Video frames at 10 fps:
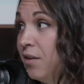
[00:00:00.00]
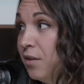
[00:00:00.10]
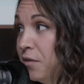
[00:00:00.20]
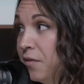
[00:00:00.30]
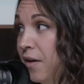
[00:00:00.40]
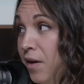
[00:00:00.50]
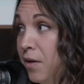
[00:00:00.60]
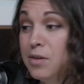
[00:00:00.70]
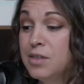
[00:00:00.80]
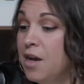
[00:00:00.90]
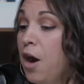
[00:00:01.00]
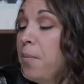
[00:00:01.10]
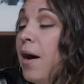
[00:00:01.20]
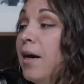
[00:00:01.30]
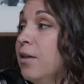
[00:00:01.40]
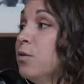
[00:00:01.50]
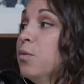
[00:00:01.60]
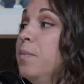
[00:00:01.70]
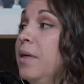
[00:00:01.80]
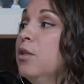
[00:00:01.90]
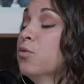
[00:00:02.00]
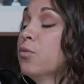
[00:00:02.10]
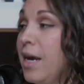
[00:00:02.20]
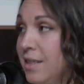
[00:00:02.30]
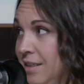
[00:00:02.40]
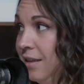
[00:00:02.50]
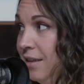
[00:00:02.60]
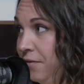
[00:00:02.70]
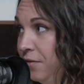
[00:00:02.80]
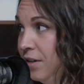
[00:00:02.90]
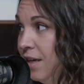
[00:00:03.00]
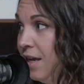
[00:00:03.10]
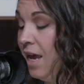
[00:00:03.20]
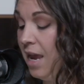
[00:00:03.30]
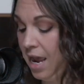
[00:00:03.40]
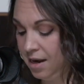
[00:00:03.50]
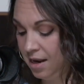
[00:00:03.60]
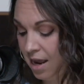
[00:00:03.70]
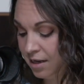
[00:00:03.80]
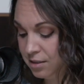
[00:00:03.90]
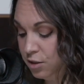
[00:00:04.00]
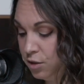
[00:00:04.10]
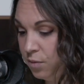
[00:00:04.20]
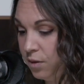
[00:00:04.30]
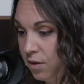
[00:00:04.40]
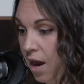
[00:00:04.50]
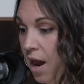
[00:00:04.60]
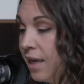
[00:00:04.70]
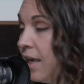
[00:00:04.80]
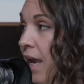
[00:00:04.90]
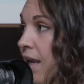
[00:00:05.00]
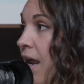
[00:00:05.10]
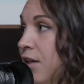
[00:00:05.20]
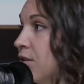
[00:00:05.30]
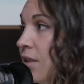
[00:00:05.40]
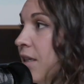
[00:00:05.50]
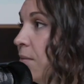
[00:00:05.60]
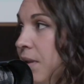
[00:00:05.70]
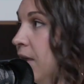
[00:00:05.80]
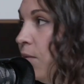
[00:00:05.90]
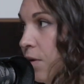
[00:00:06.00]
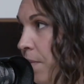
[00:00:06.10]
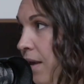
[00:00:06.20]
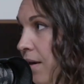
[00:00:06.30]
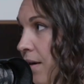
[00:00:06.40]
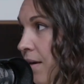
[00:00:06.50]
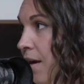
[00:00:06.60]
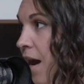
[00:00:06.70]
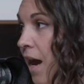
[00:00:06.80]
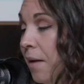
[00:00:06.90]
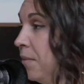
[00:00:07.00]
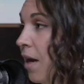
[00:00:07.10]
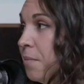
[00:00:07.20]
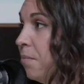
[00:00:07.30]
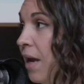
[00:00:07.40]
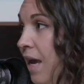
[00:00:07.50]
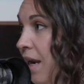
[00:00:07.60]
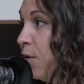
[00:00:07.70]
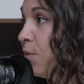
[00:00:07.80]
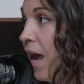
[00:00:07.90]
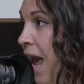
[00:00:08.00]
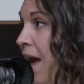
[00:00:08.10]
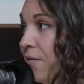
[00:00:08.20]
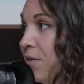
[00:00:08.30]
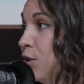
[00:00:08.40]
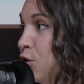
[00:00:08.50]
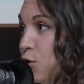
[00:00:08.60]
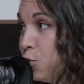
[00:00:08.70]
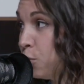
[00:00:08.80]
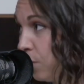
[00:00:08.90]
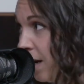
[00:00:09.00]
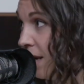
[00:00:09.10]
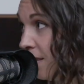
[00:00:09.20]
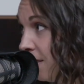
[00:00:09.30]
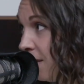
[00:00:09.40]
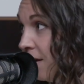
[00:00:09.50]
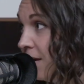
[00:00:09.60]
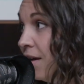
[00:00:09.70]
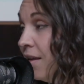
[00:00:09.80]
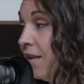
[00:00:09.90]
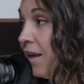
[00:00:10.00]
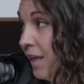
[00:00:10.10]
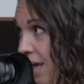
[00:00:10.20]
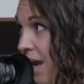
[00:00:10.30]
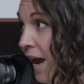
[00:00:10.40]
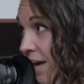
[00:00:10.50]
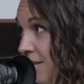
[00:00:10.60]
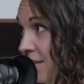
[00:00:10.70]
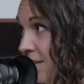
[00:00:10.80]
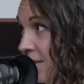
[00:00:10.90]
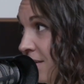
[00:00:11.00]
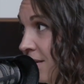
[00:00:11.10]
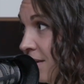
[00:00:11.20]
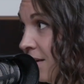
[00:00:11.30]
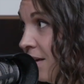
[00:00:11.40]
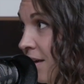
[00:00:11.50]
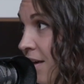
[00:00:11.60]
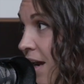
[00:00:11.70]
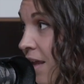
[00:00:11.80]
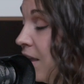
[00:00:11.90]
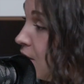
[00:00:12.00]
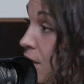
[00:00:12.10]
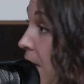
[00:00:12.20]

out there for five hours. Our piles would be drastically different. Yeah. And it has to do with I can't actually compete with Ben. I'm not a man. I don't have the strength that he has and that's not a